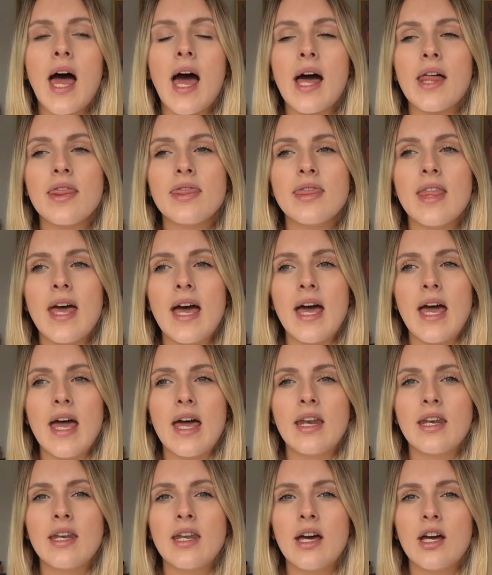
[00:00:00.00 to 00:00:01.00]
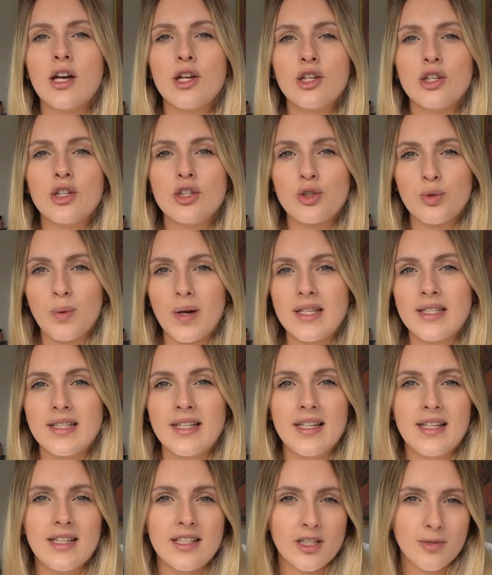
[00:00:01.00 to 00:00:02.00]
and then
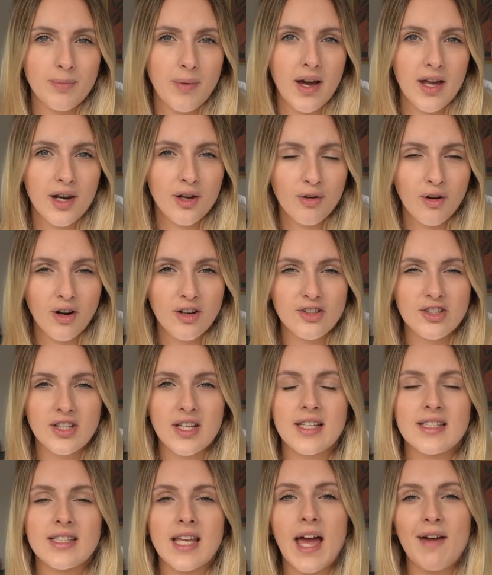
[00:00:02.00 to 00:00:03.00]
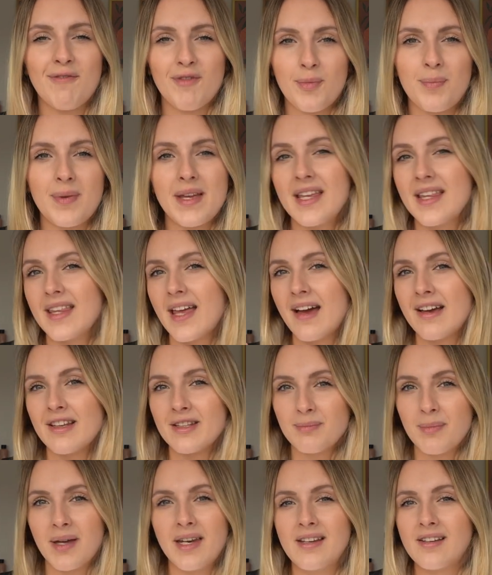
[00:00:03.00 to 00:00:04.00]
20 spider crunches and repeat that
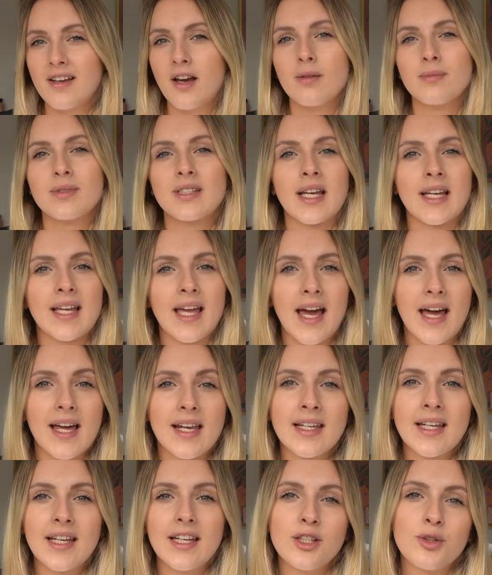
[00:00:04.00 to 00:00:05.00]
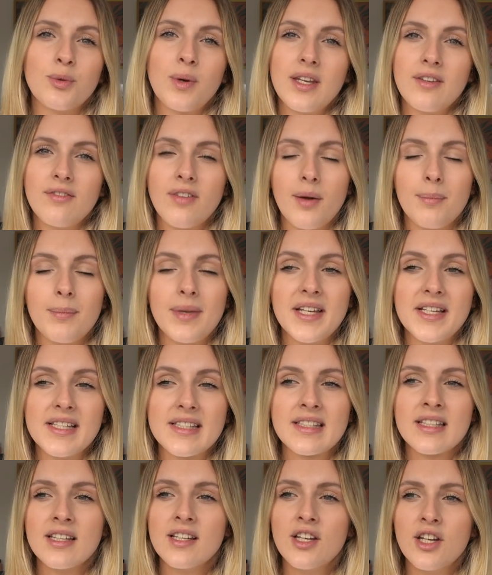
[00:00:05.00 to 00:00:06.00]
as many times as I can in 25
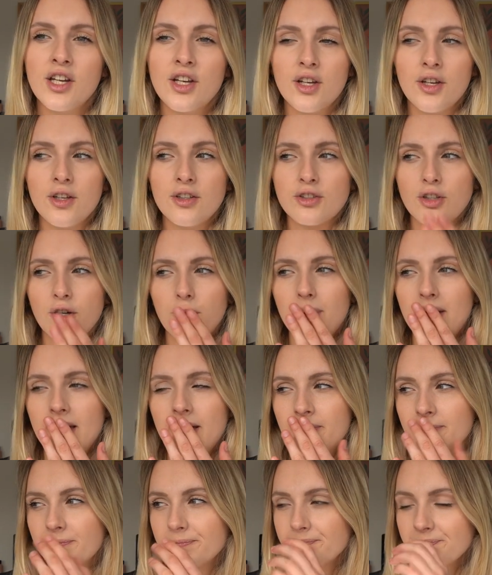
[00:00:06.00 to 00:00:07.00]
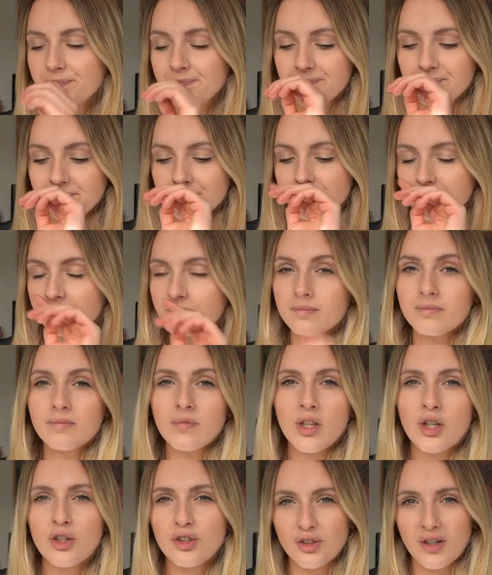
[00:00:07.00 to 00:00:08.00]
minutes. So it
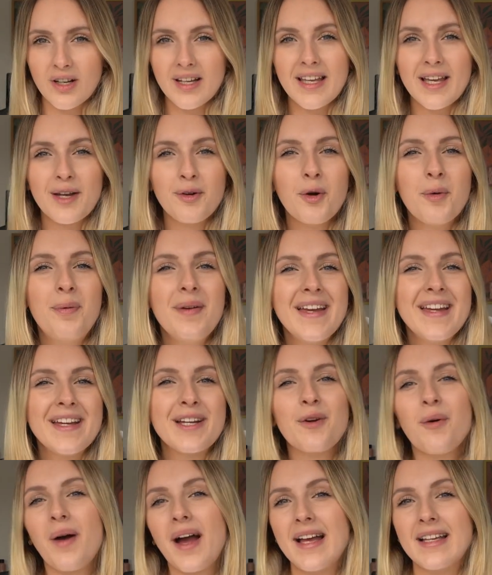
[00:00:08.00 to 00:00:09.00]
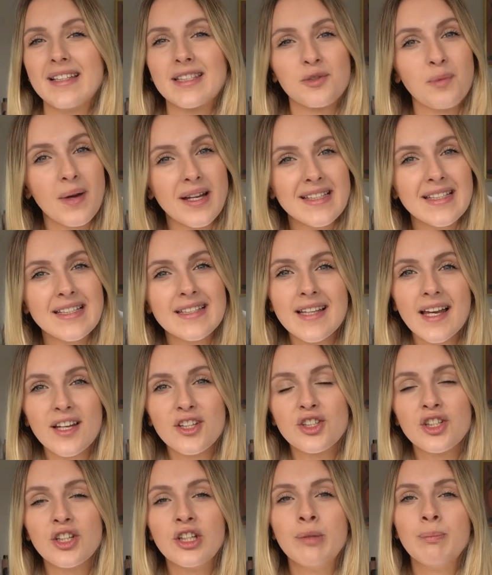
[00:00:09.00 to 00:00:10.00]
will be quite a sweaty
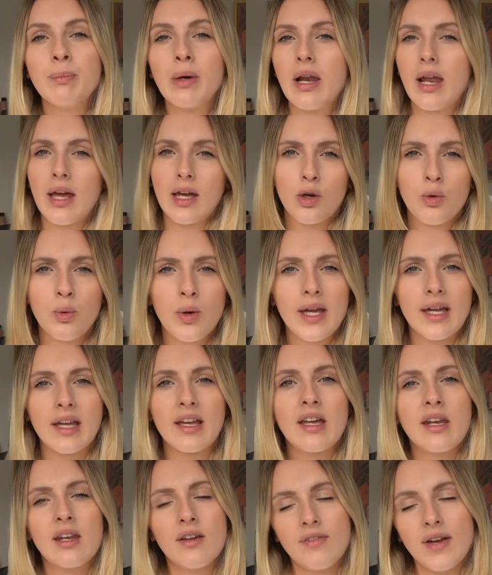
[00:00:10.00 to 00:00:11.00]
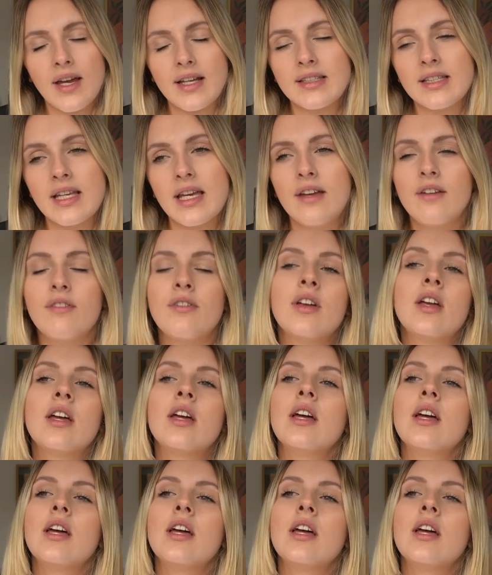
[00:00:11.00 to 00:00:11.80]
session, but like quick and effective,